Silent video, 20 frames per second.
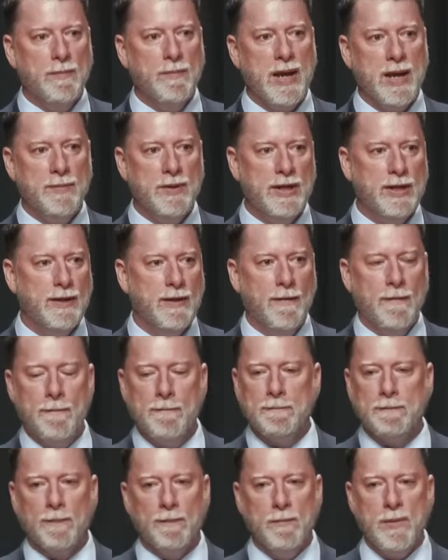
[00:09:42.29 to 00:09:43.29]
Maybe
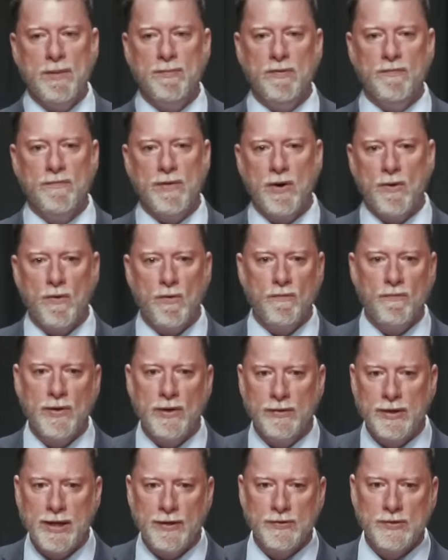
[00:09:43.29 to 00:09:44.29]
maybe Pharaoh
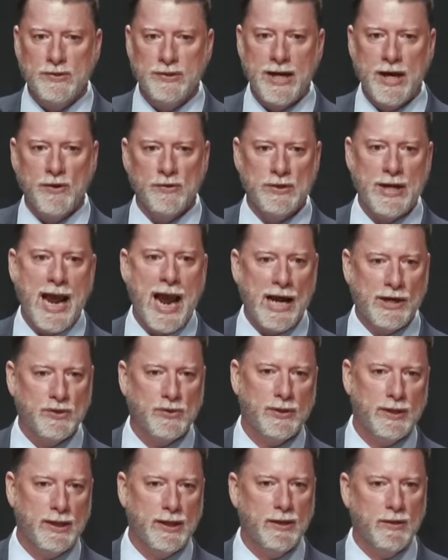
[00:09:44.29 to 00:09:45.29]
fell down the stairs and
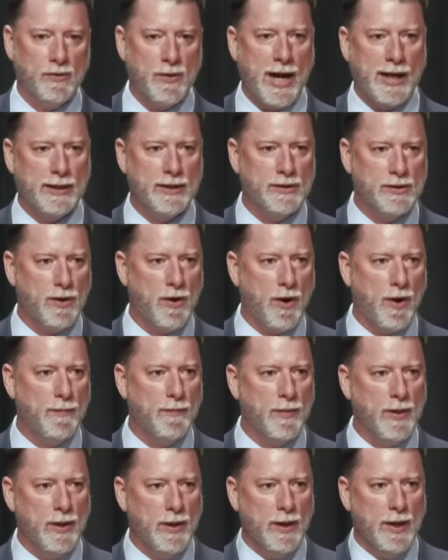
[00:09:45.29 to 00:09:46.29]
actually cracked his arm.